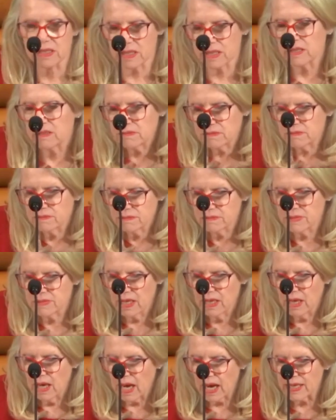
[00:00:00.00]
basically.
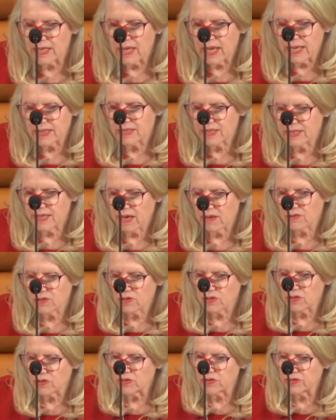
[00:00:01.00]
I'd like to now
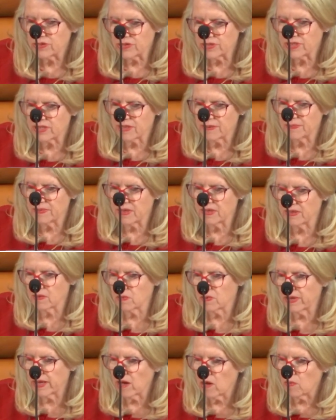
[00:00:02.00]
turn to something
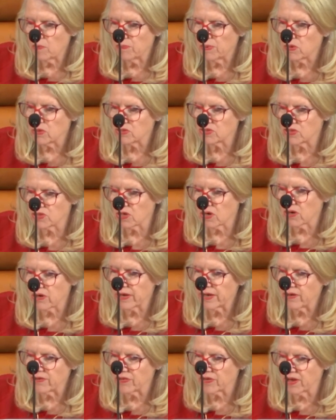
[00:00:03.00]
that will help bolster
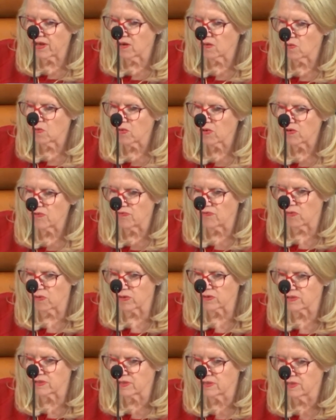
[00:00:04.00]
our healthcare
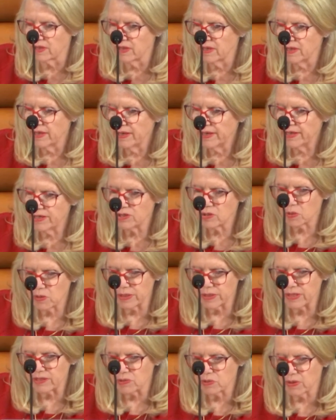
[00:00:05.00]
workforce. In
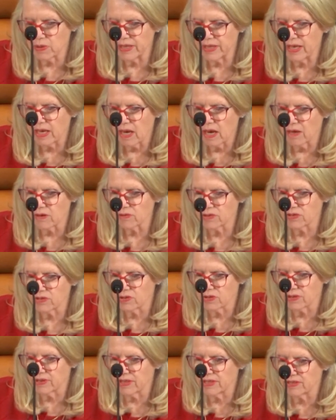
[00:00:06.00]
2020,
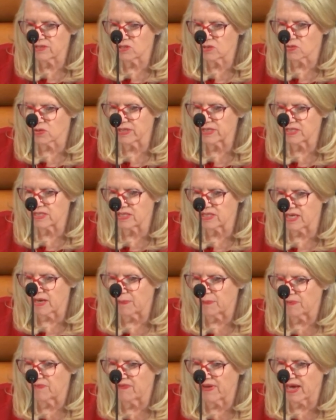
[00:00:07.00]
Congress took the historic
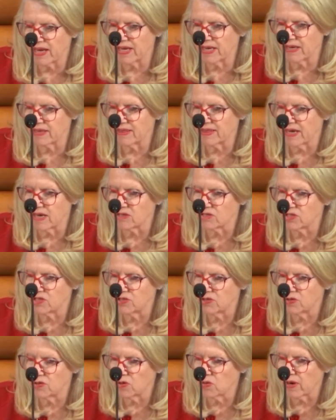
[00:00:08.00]
step of adding
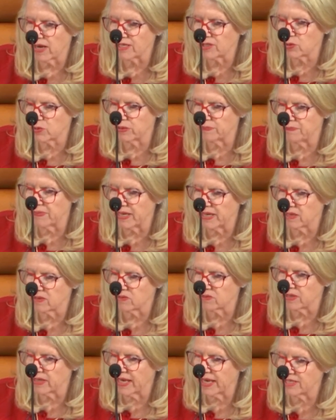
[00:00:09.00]
1,000 new graduate
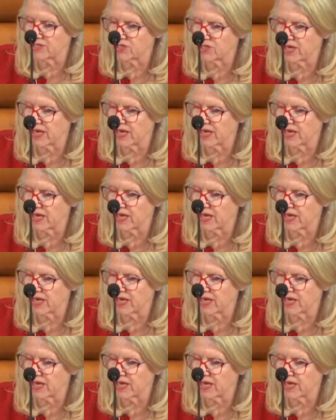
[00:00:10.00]
medical